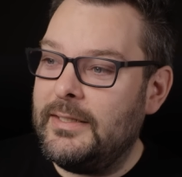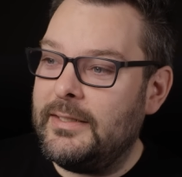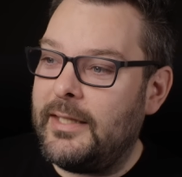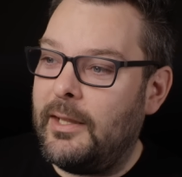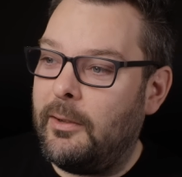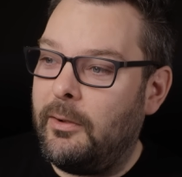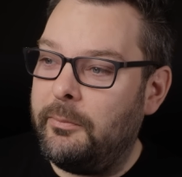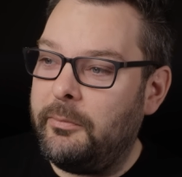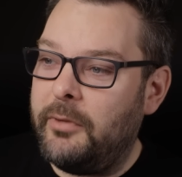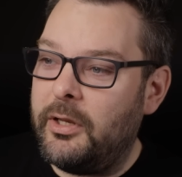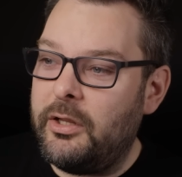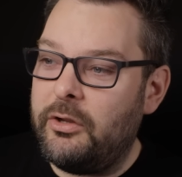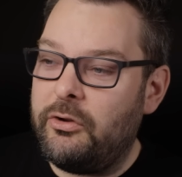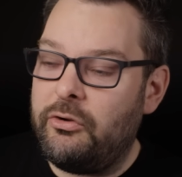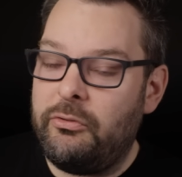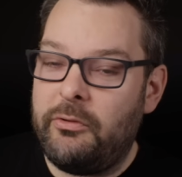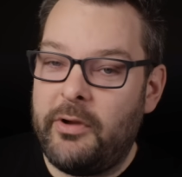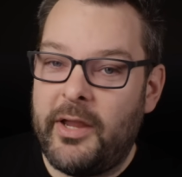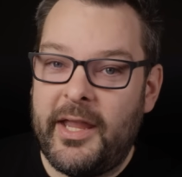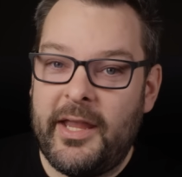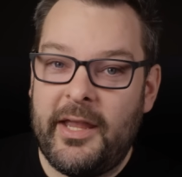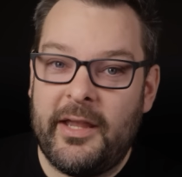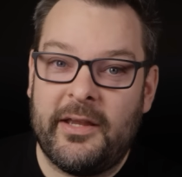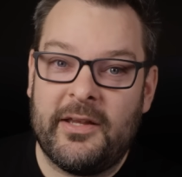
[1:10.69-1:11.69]
Now I'm going to
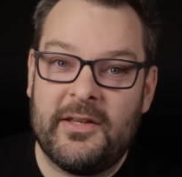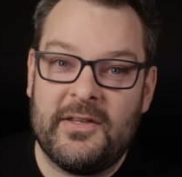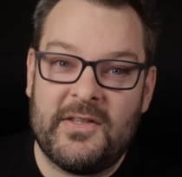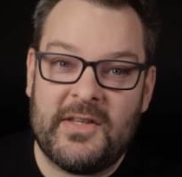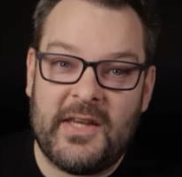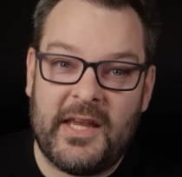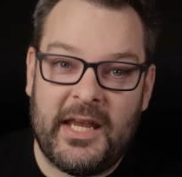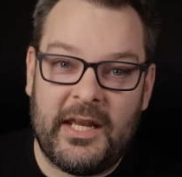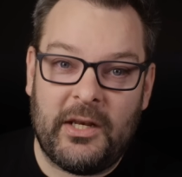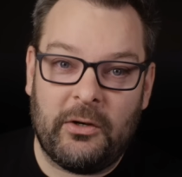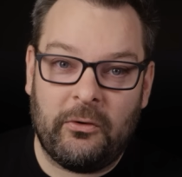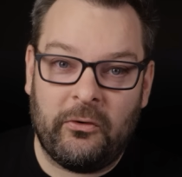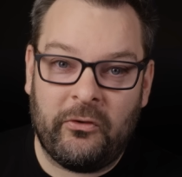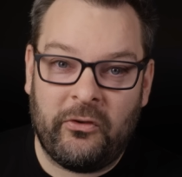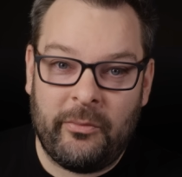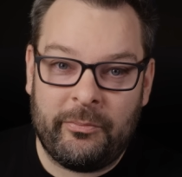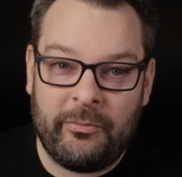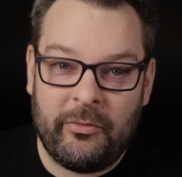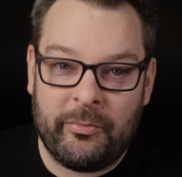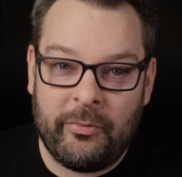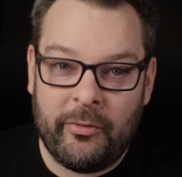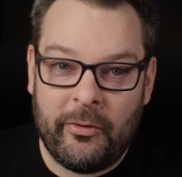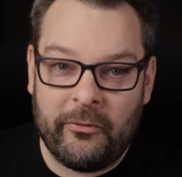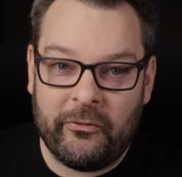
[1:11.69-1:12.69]
create a container on
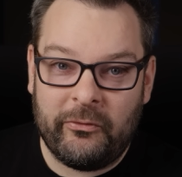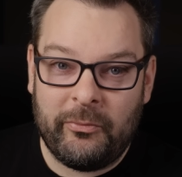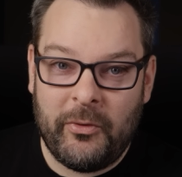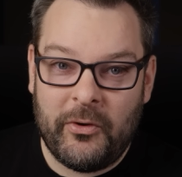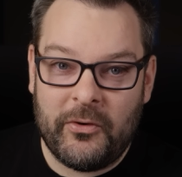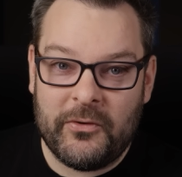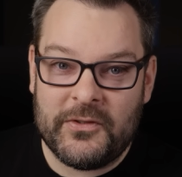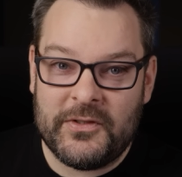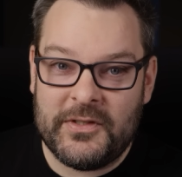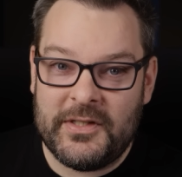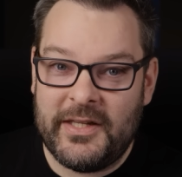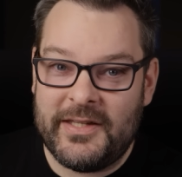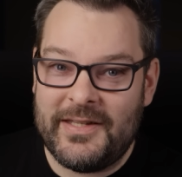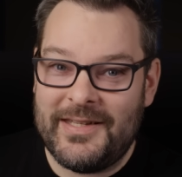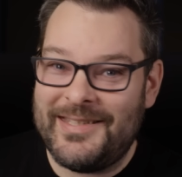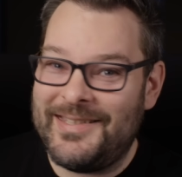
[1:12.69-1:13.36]
top of Proxmox.